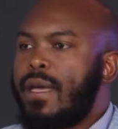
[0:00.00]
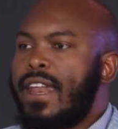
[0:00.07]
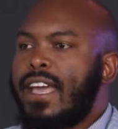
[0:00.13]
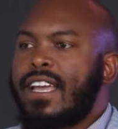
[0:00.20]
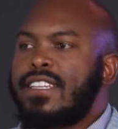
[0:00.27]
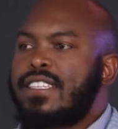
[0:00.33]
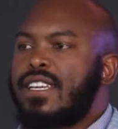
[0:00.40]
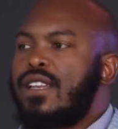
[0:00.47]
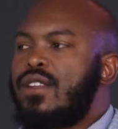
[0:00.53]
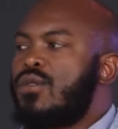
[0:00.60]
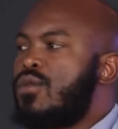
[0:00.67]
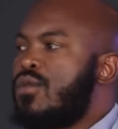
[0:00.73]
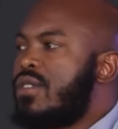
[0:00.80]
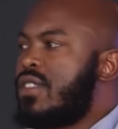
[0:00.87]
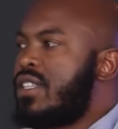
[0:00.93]
And I can tell
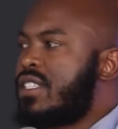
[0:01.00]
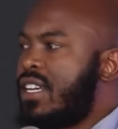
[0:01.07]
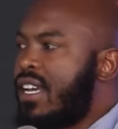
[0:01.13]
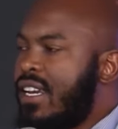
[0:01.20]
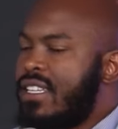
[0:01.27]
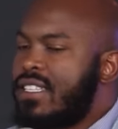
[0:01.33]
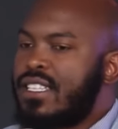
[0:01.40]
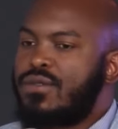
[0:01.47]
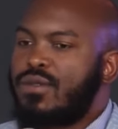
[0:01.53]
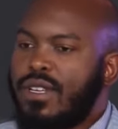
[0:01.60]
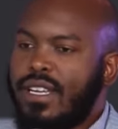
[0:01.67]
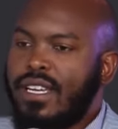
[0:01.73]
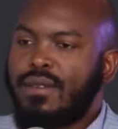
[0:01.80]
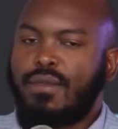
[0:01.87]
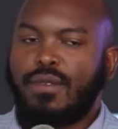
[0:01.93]
you the challenges
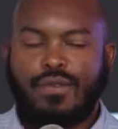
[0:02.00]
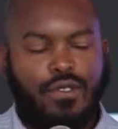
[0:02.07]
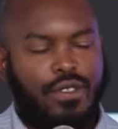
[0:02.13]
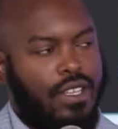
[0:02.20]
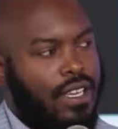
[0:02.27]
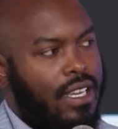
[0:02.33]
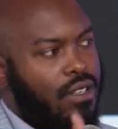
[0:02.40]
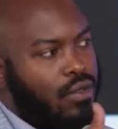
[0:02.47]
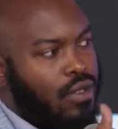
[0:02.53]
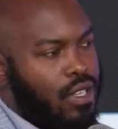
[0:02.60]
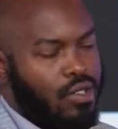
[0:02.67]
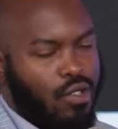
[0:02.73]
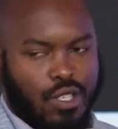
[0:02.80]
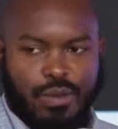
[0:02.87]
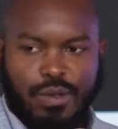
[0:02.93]
we get before they get to this